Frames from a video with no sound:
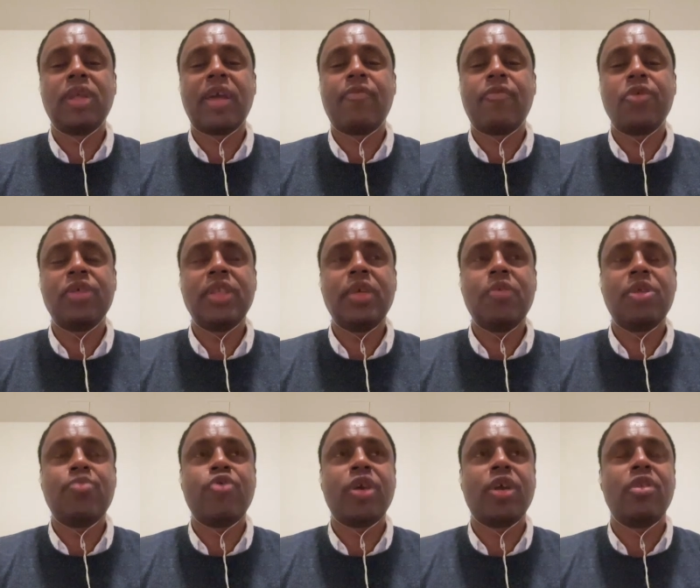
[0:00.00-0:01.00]
diversity
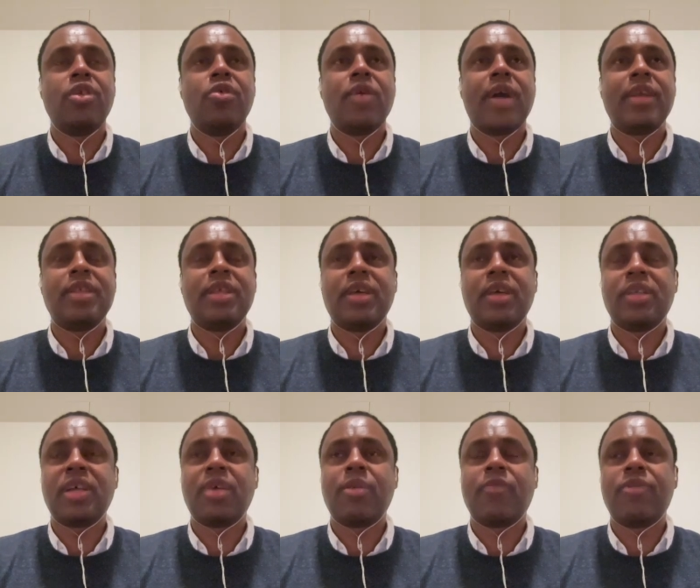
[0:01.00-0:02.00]
was bringing new ideas
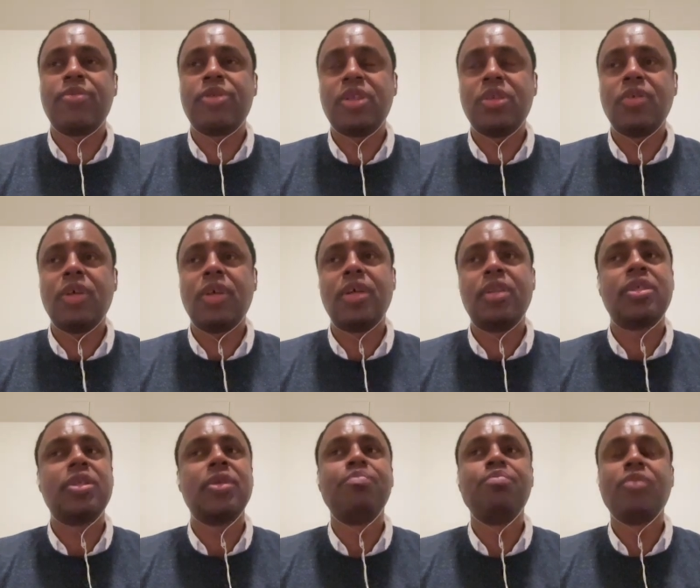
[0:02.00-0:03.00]
coming from
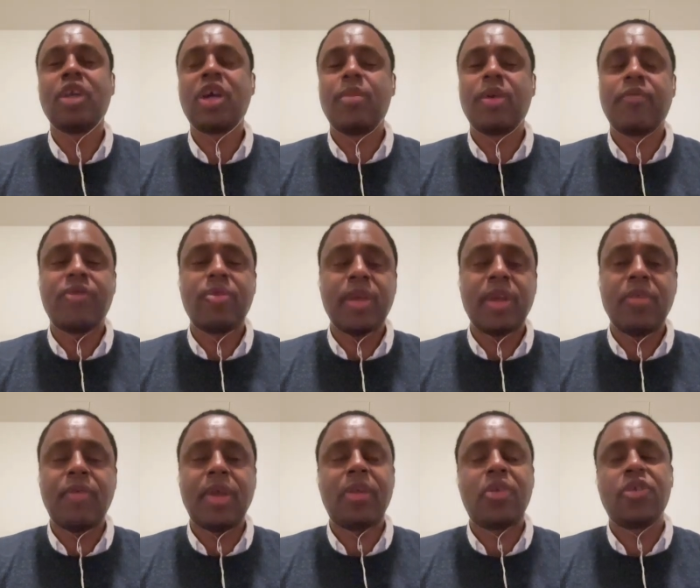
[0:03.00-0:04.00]
students, coming from
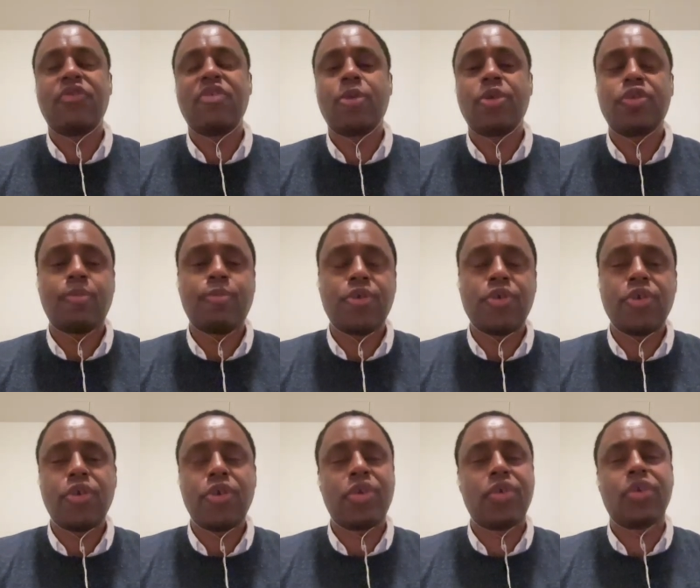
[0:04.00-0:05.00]
innovators, from
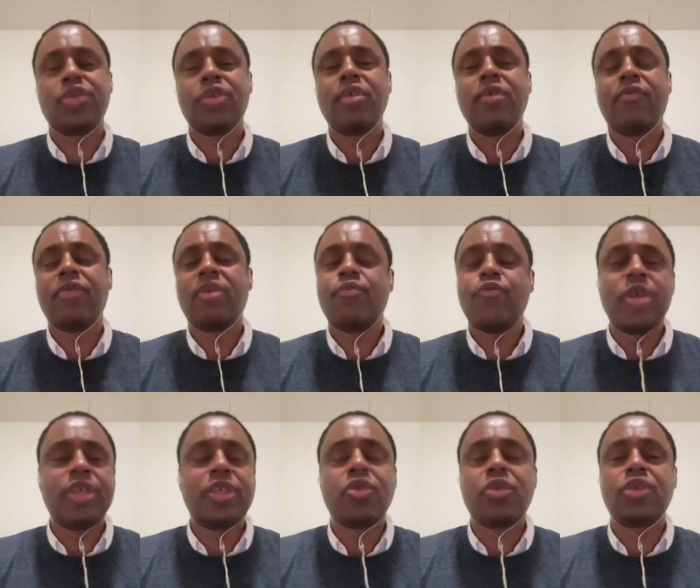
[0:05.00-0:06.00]
entrepreneurs, from
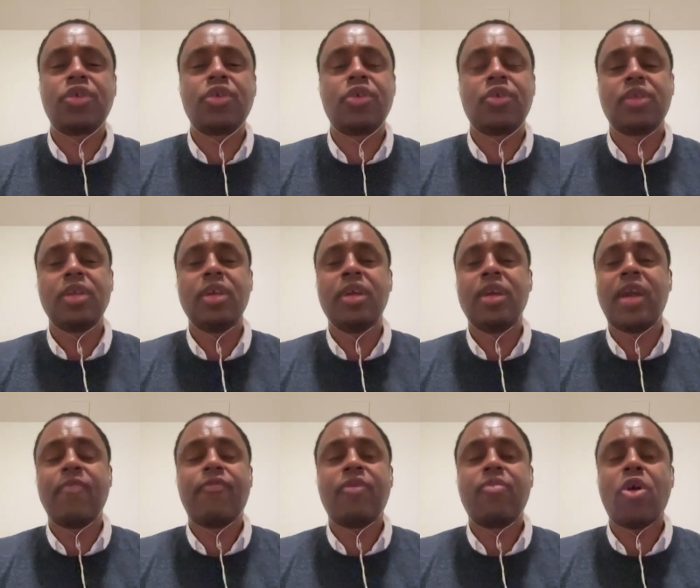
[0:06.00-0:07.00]
researchers,
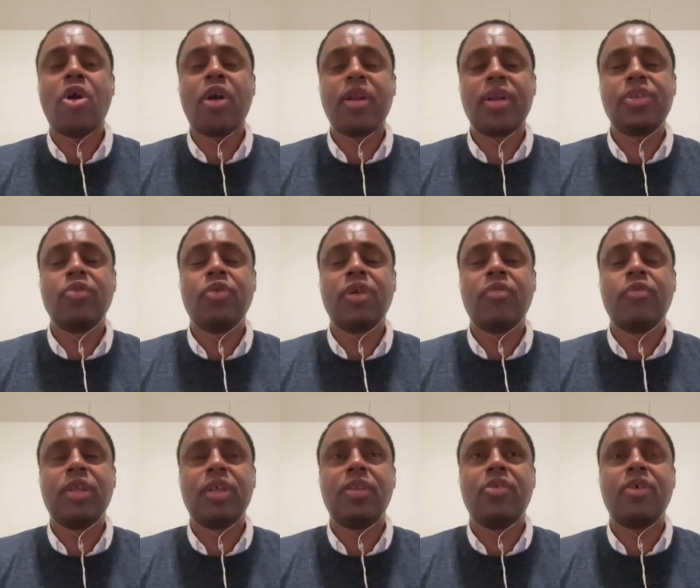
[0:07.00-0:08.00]
and from artists who could
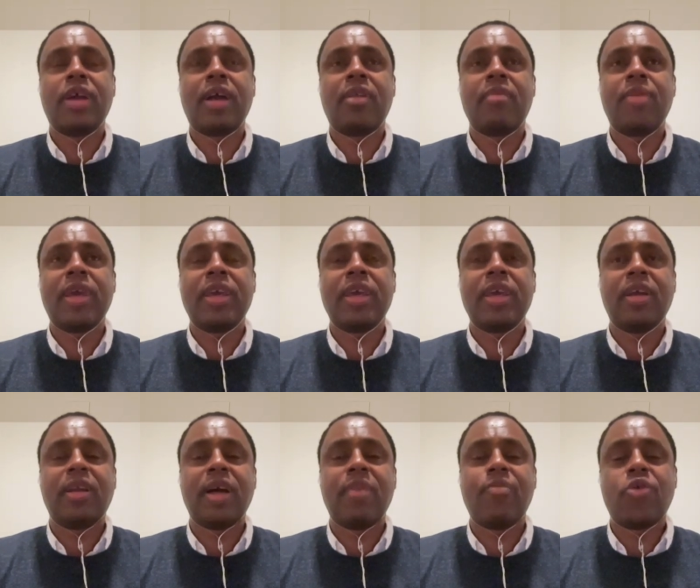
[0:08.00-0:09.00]
really look at making it
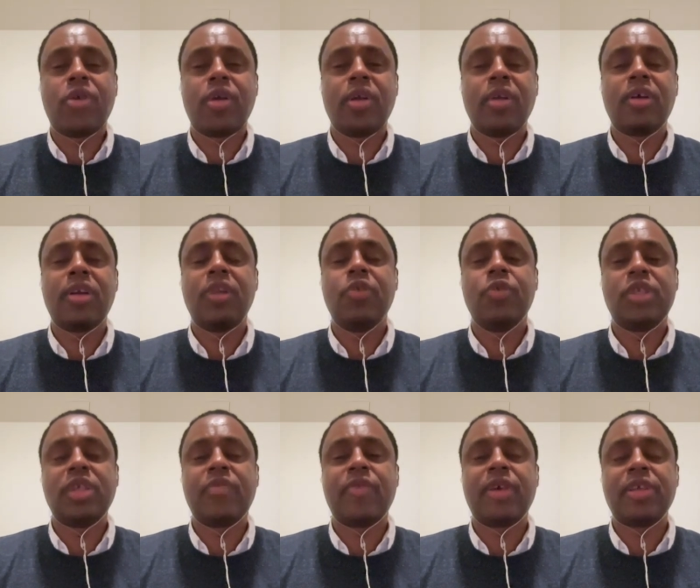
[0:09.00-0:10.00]
a lot more
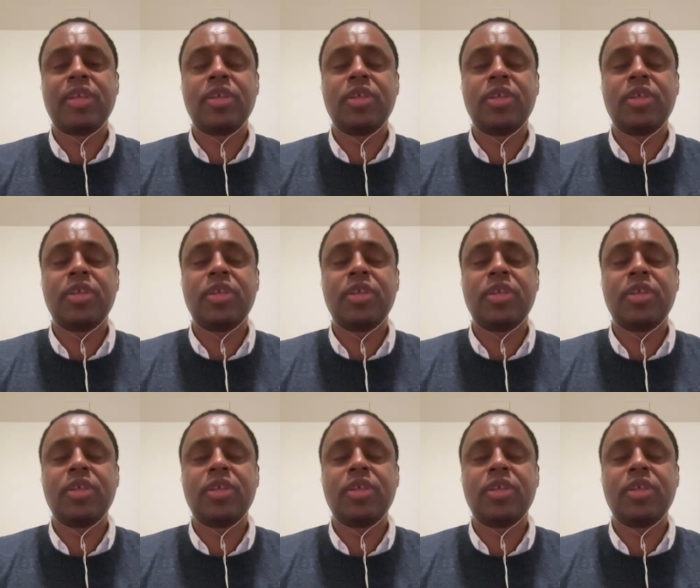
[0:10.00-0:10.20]
inclusive as an